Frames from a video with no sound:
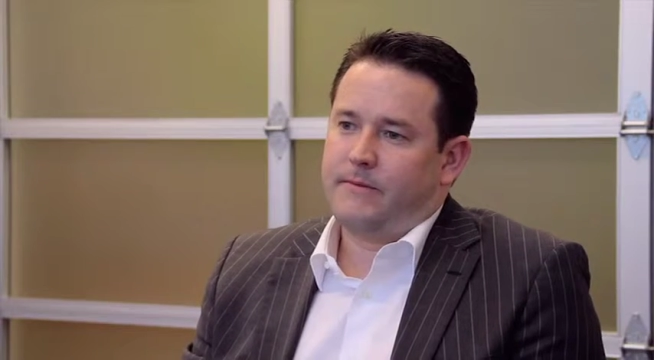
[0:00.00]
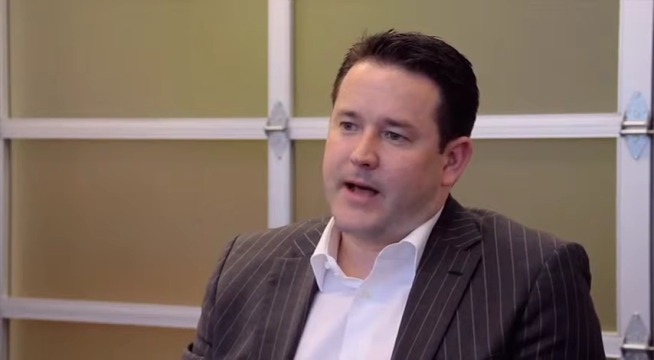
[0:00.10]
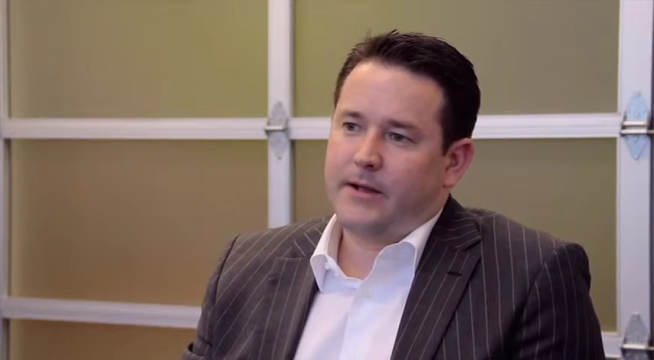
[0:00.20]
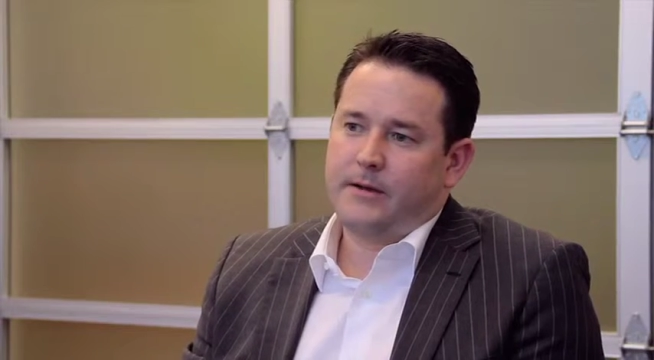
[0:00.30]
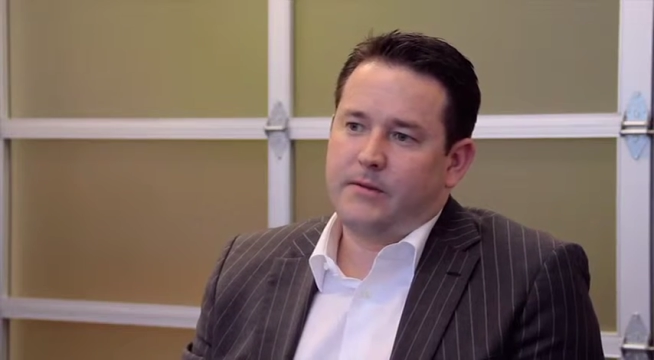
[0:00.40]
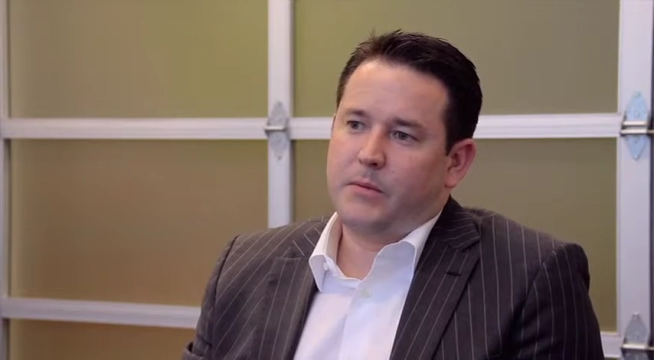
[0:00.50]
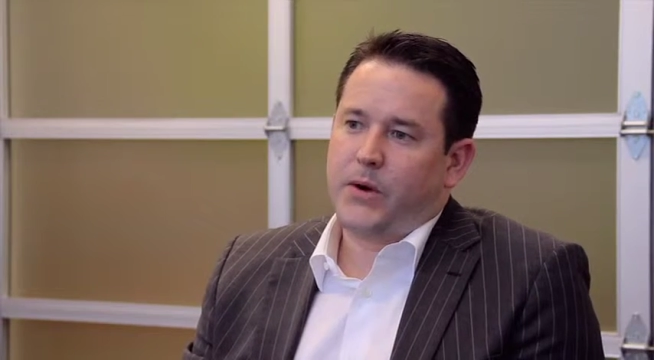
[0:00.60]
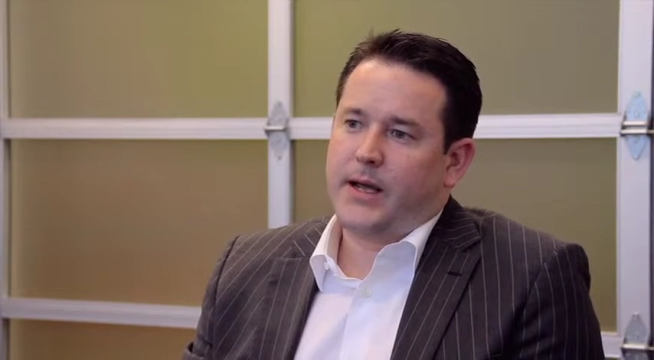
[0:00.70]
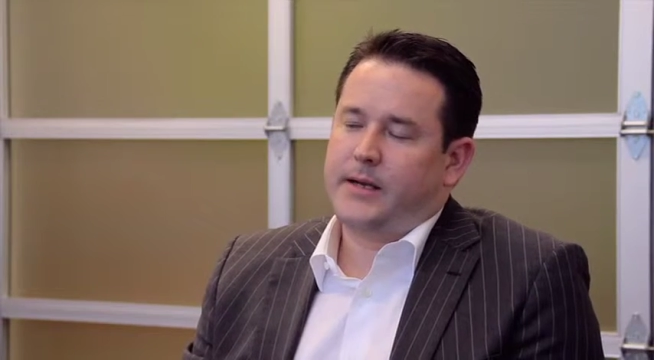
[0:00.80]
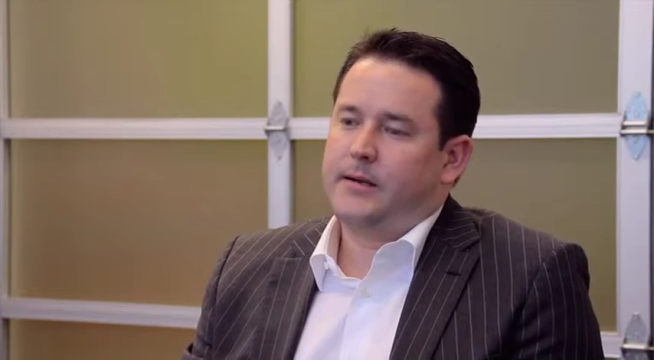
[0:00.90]
value of the
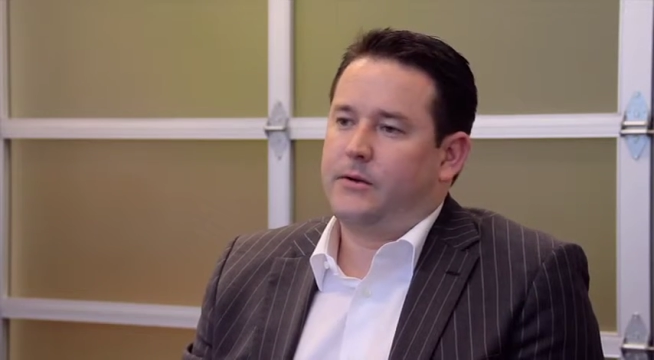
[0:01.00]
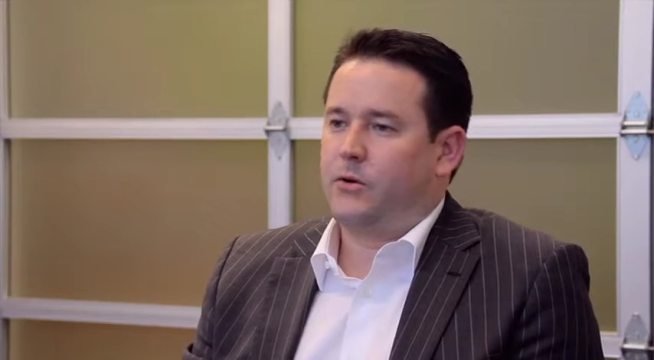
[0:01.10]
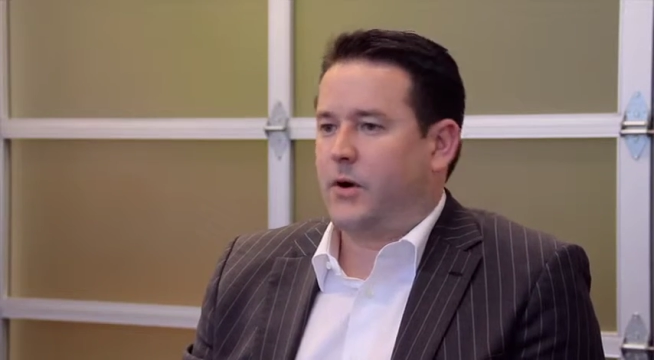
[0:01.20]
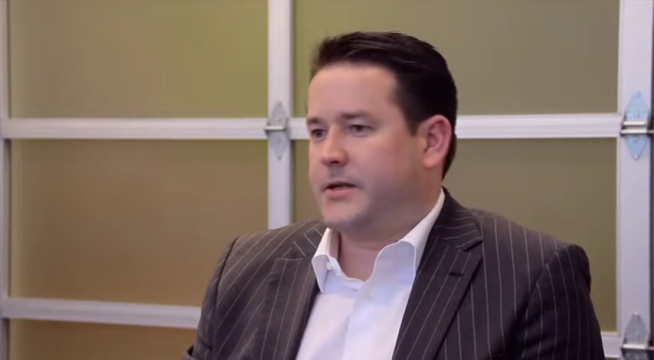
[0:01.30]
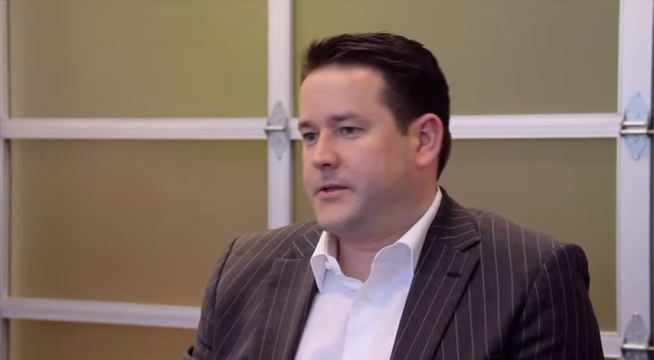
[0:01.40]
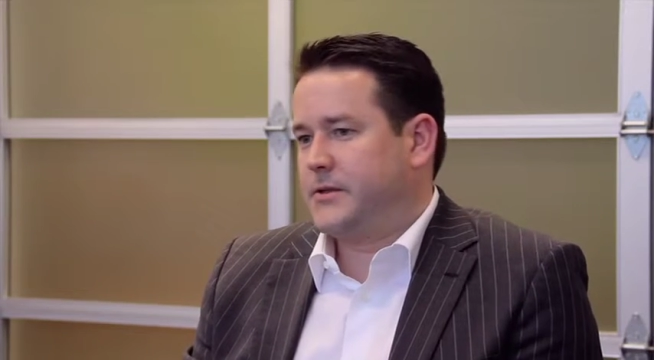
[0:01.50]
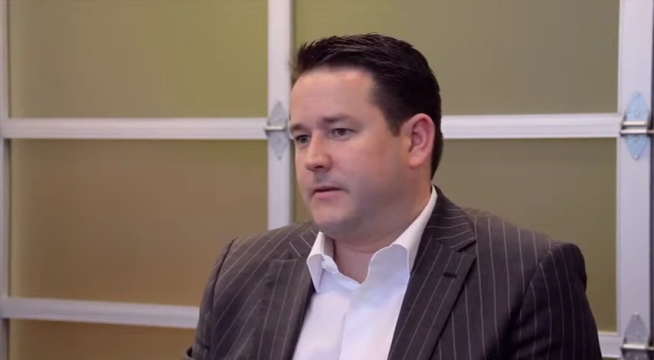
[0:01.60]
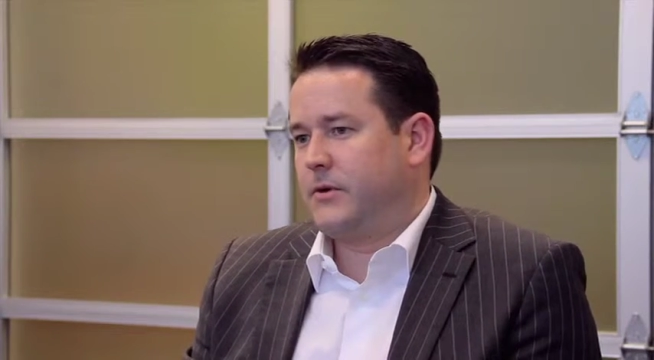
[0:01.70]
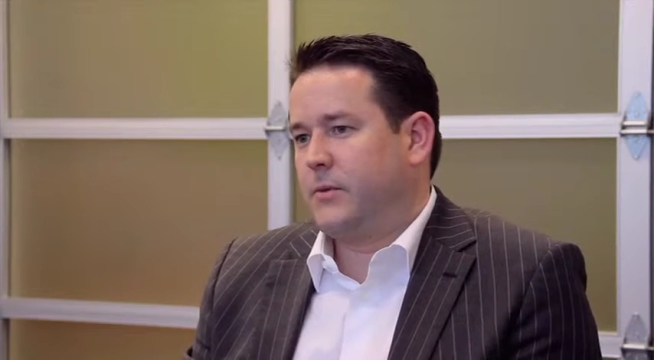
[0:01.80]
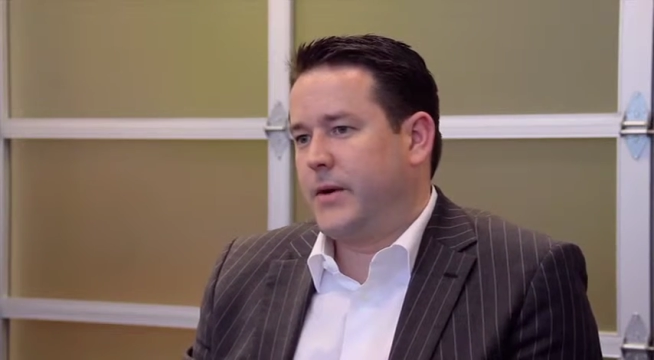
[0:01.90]
brand crosses
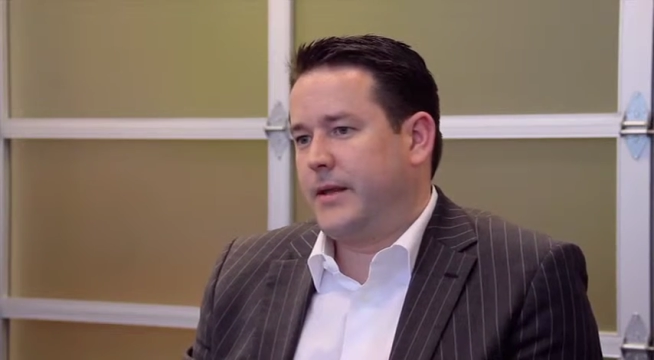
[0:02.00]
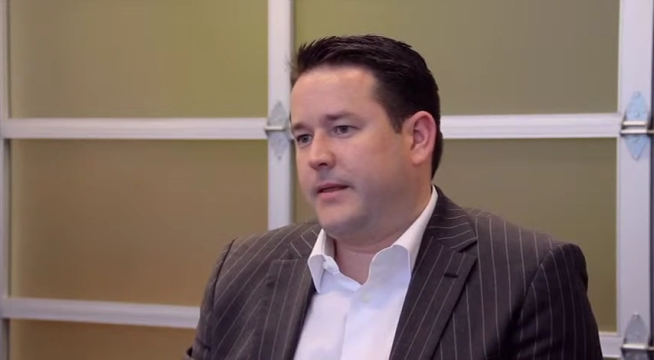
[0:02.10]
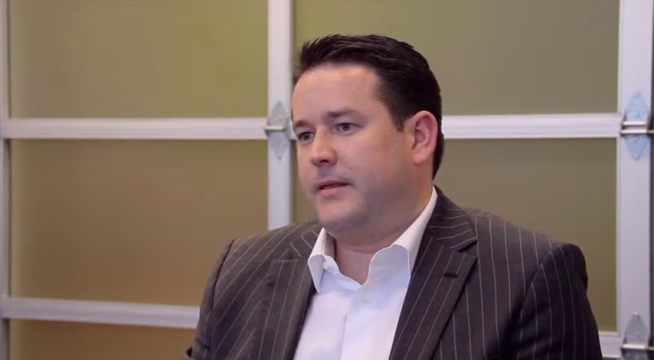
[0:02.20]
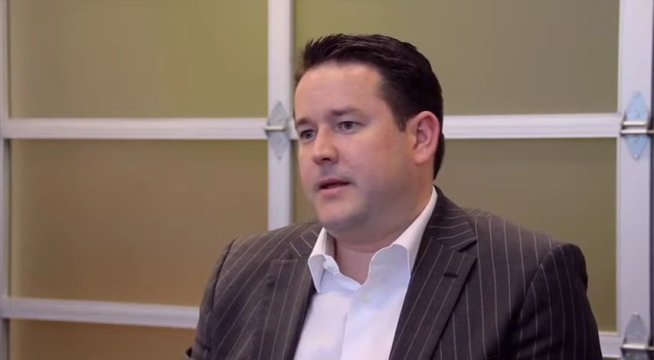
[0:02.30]
over with